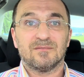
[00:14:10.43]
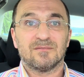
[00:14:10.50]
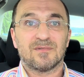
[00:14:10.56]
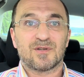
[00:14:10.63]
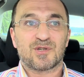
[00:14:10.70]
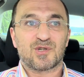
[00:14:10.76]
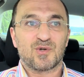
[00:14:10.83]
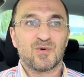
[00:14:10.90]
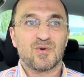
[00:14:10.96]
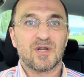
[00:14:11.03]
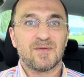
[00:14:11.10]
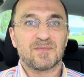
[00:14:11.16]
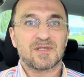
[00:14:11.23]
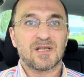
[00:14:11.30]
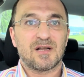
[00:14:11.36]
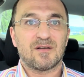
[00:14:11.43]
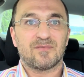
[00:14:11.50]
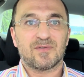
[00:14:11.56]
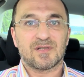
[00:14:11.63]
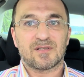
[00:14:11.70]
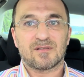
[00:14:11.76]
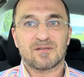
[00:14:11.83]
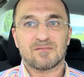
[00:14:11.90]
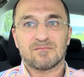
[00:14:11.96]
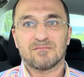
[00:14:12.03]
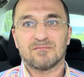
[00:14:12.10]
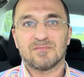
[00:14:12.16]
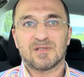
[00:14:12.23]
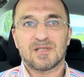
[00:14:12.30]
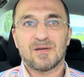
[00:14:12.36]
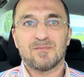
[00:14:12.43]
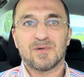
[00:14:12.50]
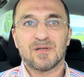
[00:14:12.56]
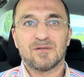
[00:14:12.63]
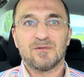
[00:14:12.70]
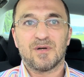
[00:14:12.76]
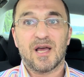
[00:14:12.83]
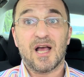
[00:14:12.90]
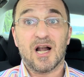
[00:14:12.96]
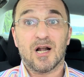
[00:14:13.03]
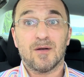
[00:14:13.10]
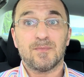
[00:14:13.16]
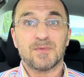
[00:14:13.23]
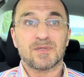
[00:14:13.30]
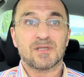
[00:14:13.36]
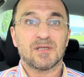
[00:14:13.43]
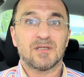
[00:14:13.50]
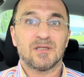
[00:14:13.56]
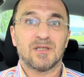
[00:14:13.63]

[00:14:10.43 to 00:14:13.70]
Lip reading: show himself as someone who helps,